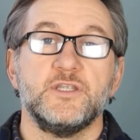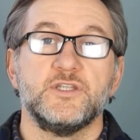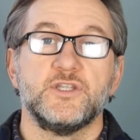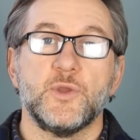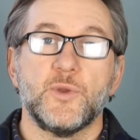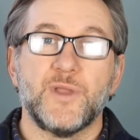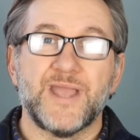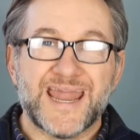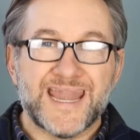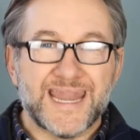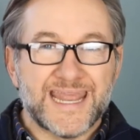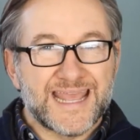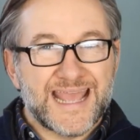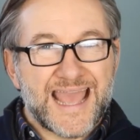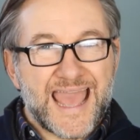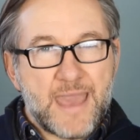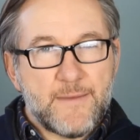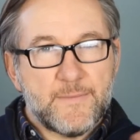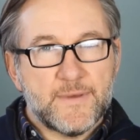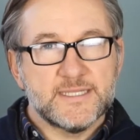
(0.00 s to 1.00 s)
So you're
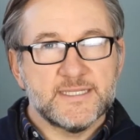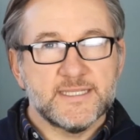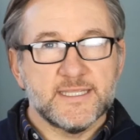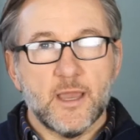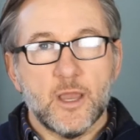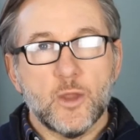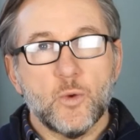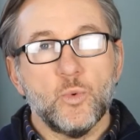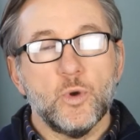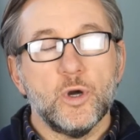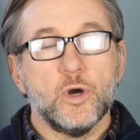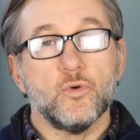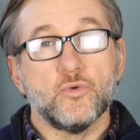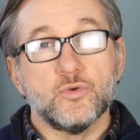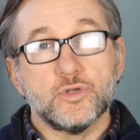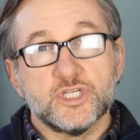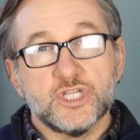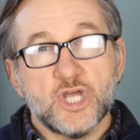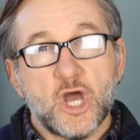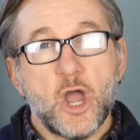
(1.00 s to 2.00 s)
getting MSCI
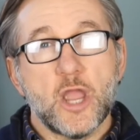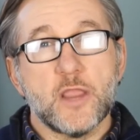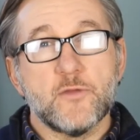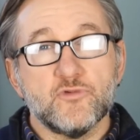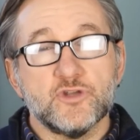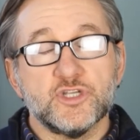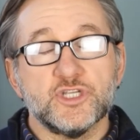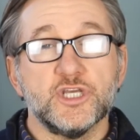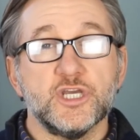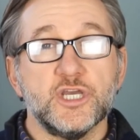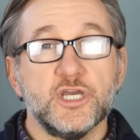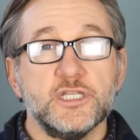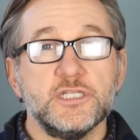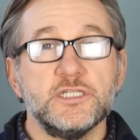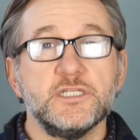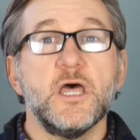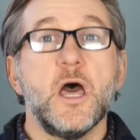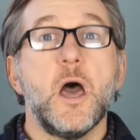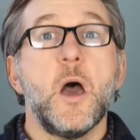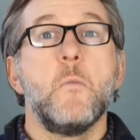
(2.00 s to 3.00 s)
World type
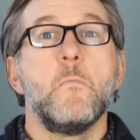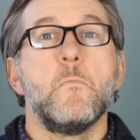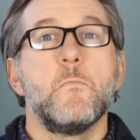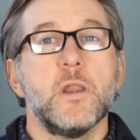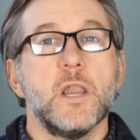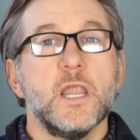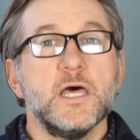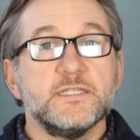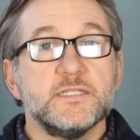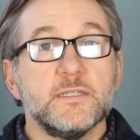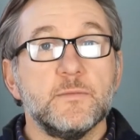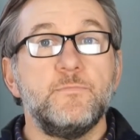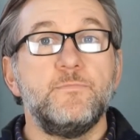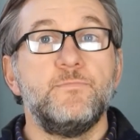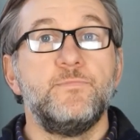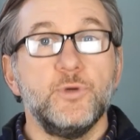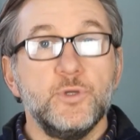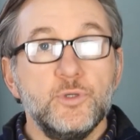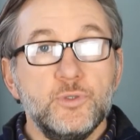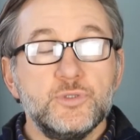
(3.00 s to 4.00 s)
returns plus a
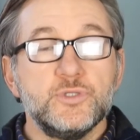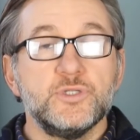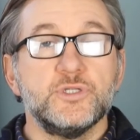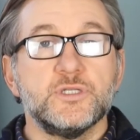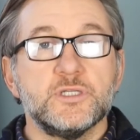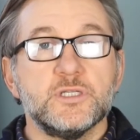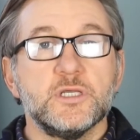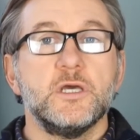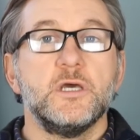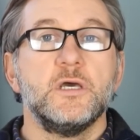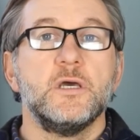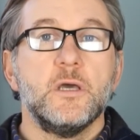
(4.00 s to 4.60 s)
boost,